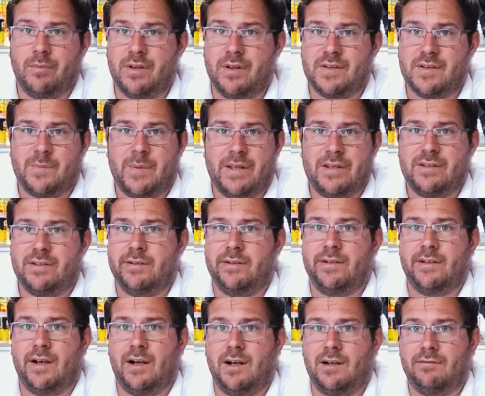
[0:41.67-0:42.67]
and spend
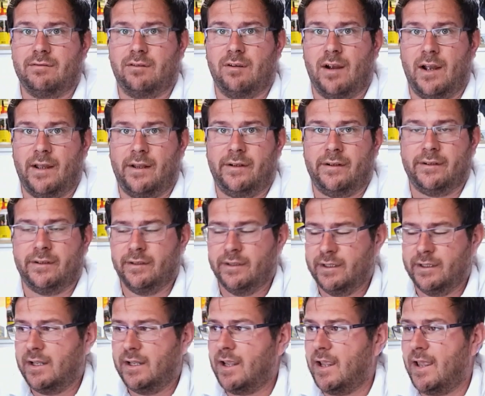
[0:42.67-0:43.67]
$2.5 grand,
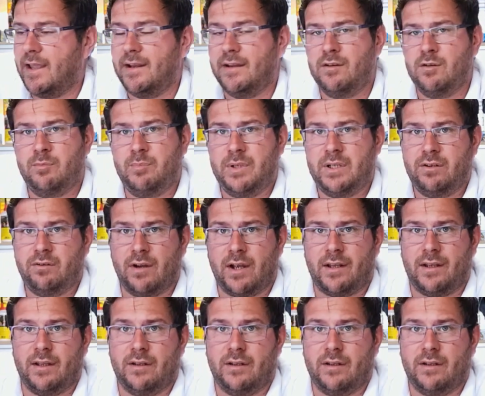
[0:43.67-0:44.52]
and it'll be great.